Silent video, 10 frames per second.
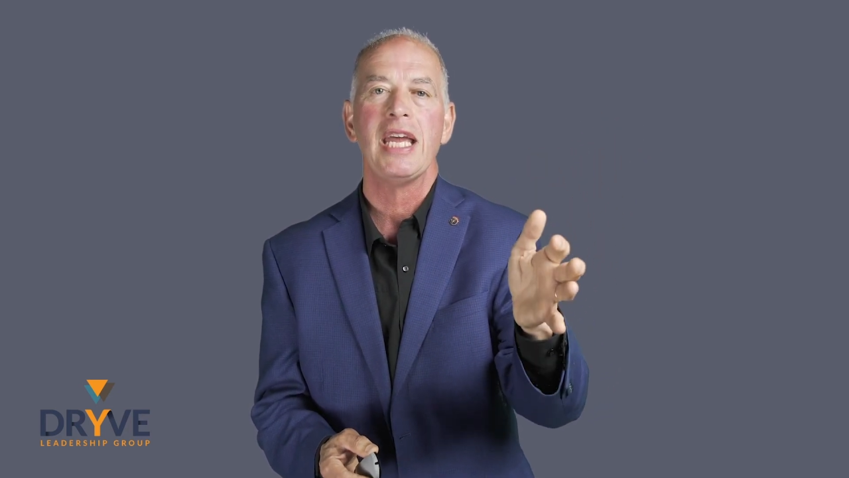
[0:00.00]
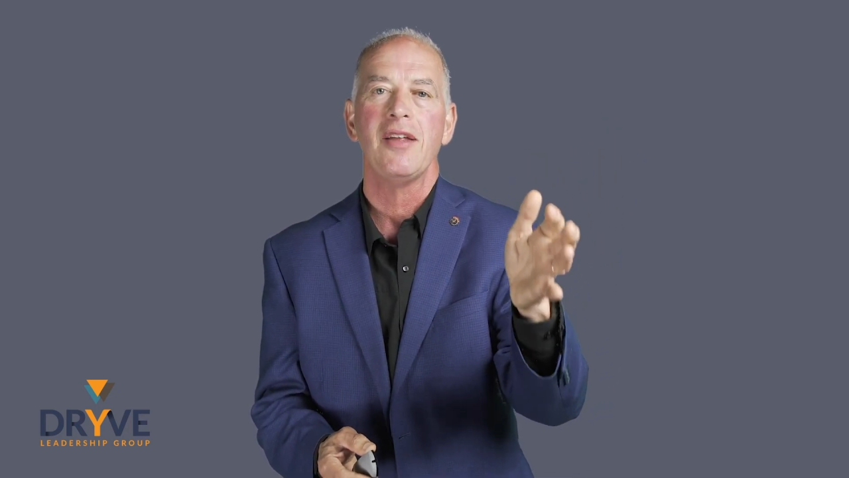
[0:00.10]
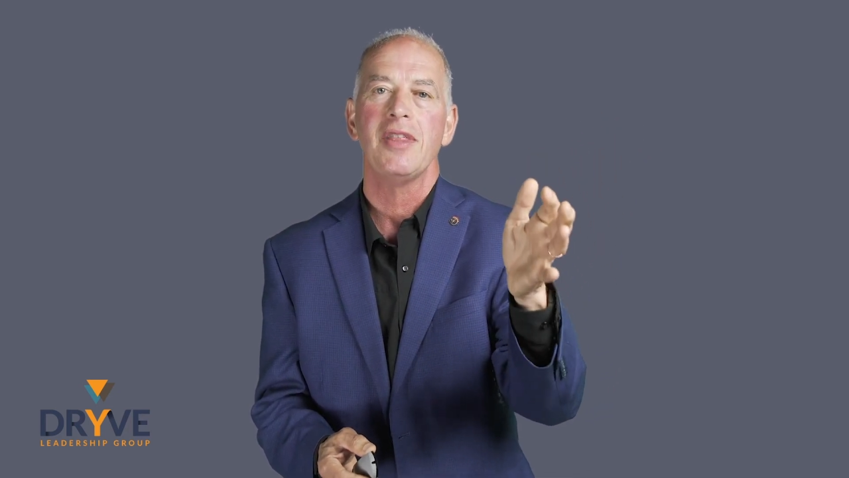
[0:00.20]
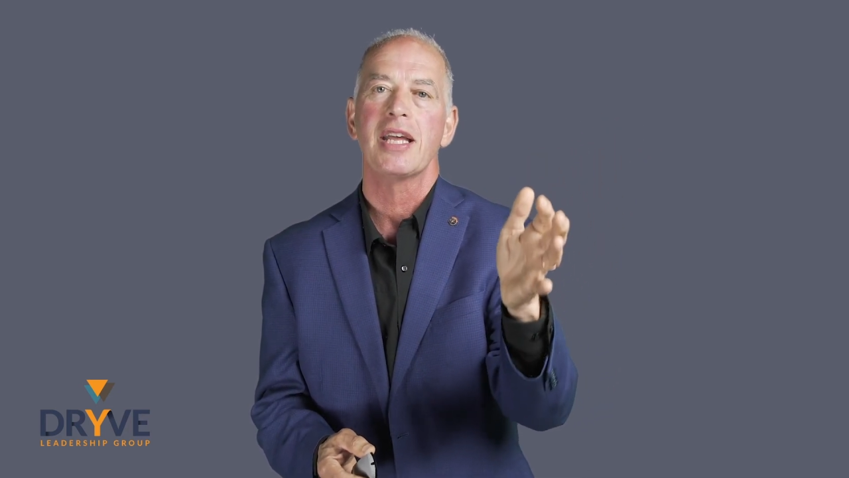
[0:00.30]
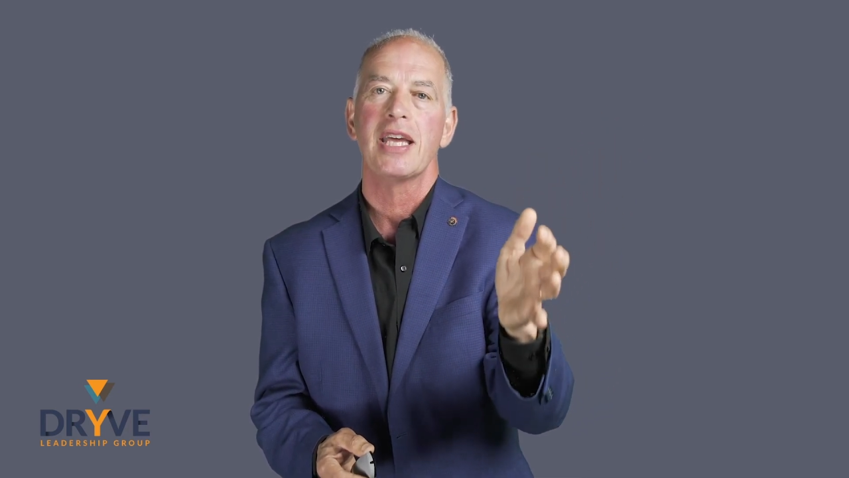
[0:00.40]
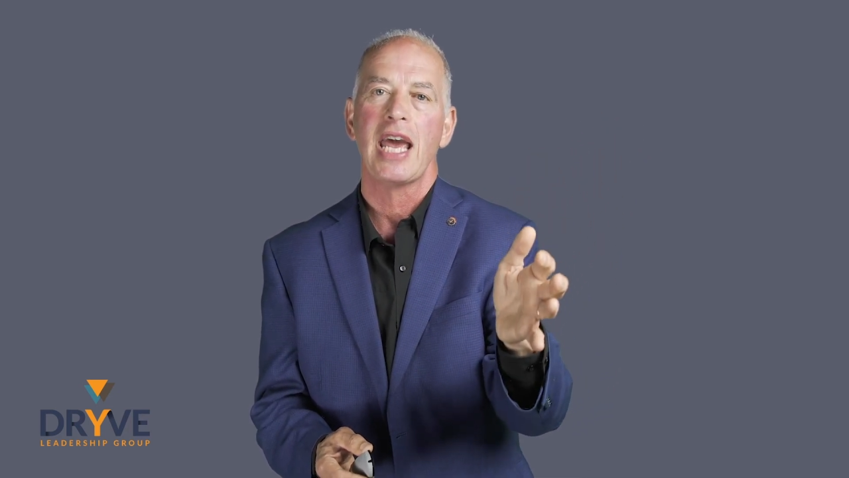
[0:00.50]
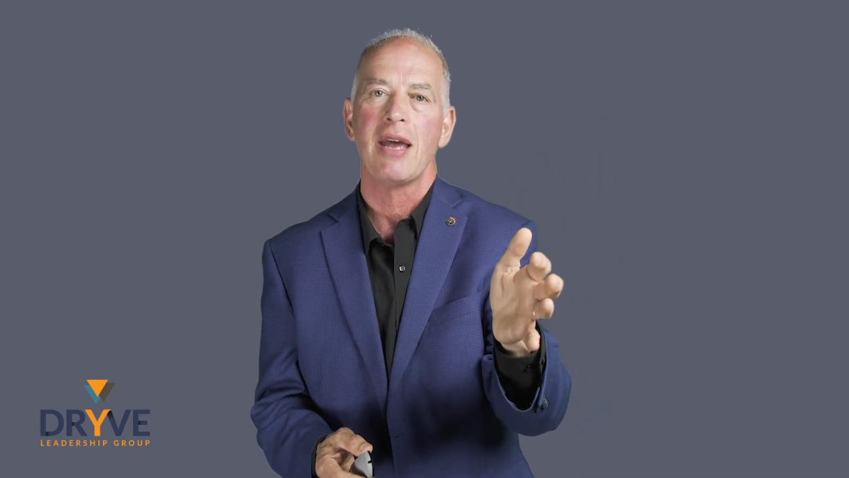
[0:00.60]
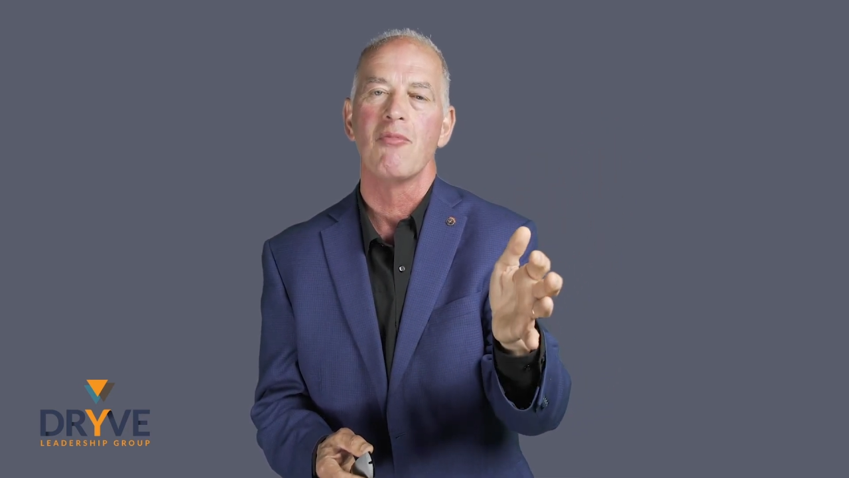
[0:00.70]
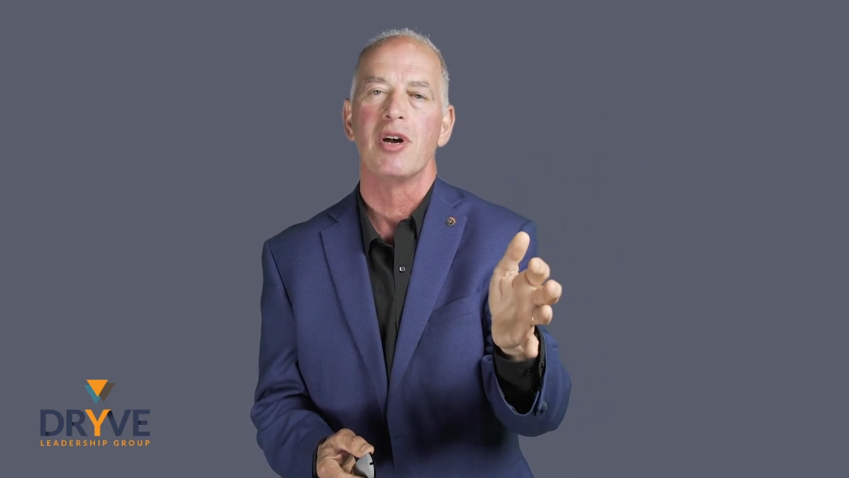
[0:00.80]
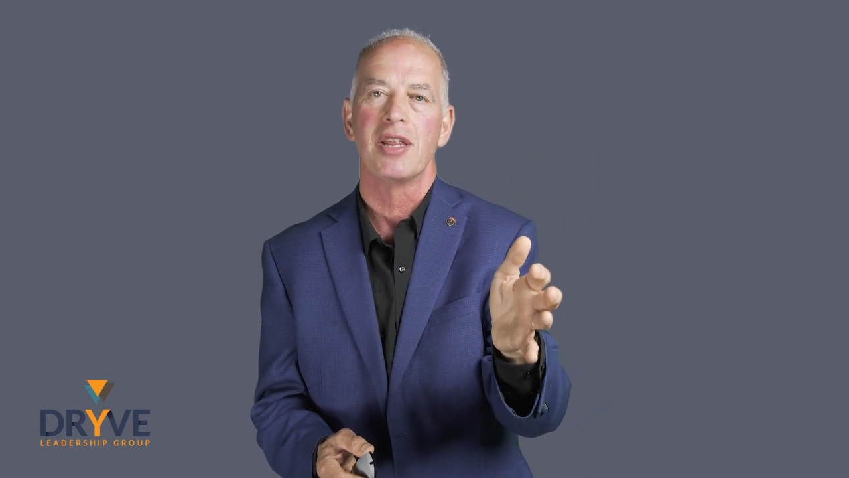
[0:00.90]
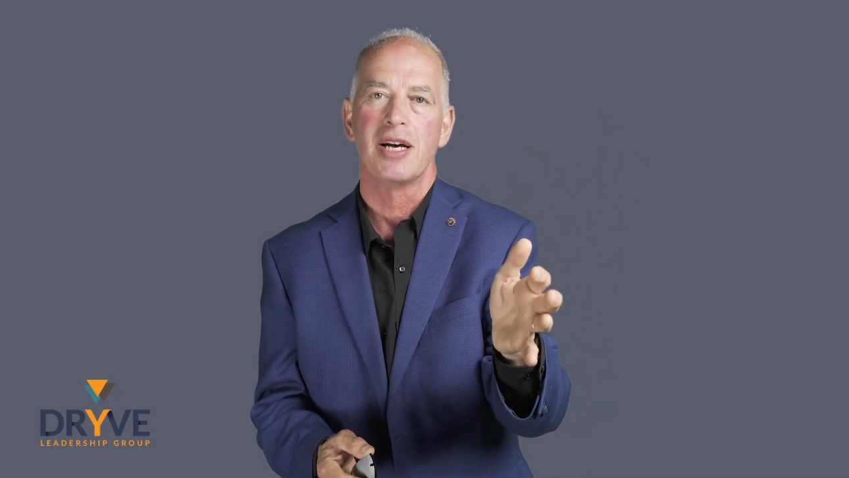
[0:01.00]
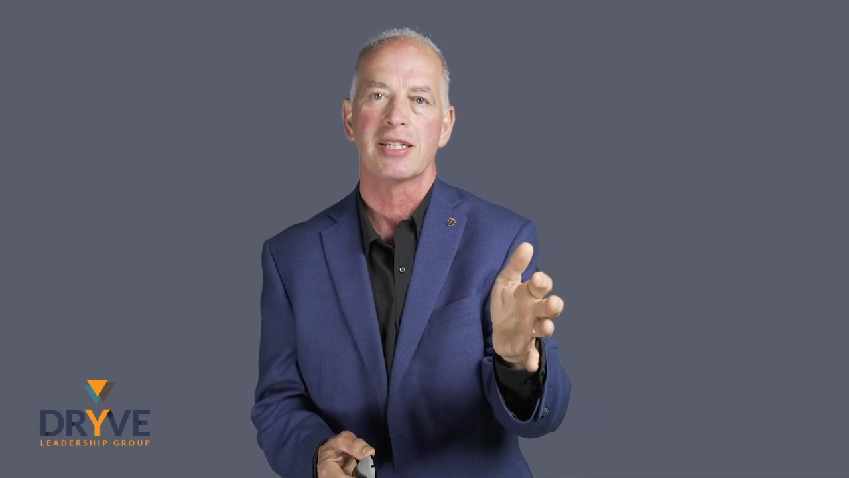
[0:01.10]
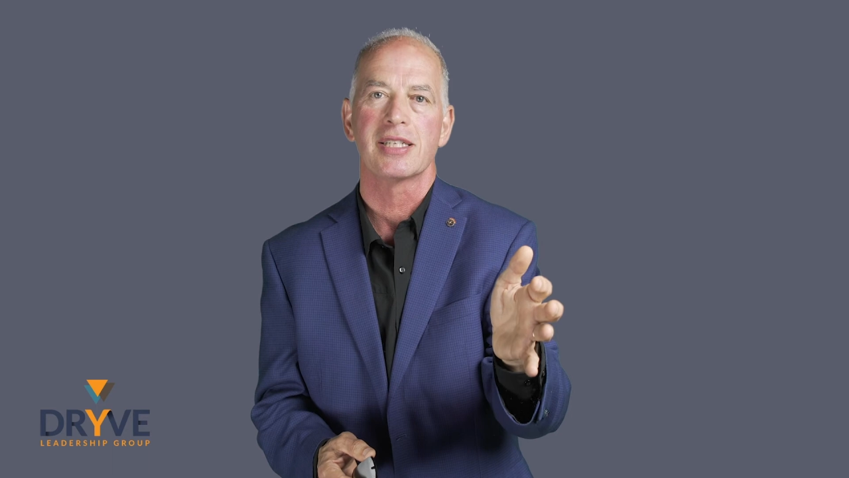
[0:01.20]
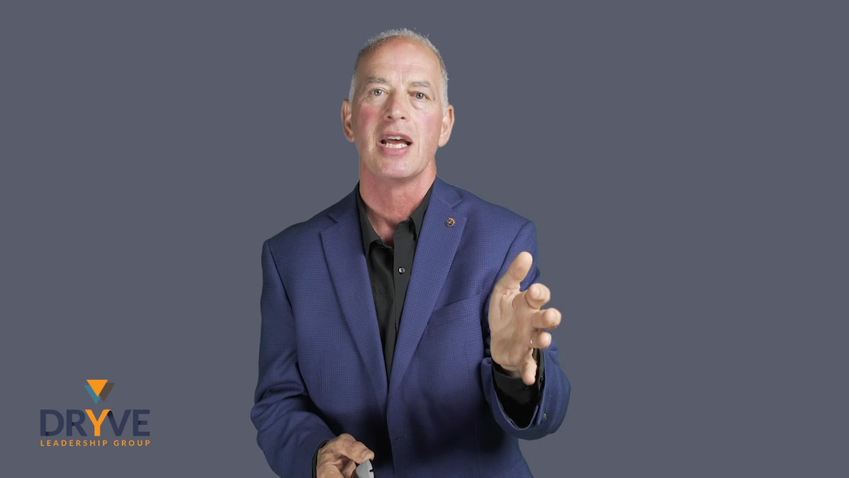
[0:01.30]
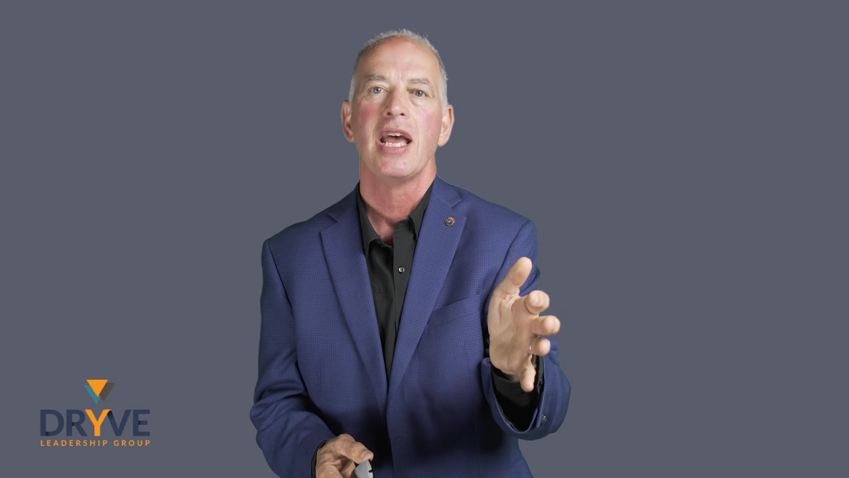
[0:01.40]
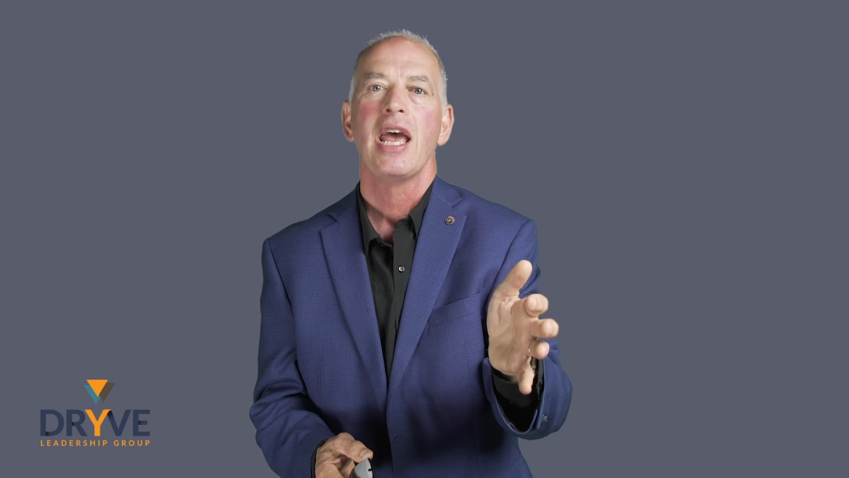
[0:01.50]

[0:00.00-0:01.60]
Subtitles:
in the game with us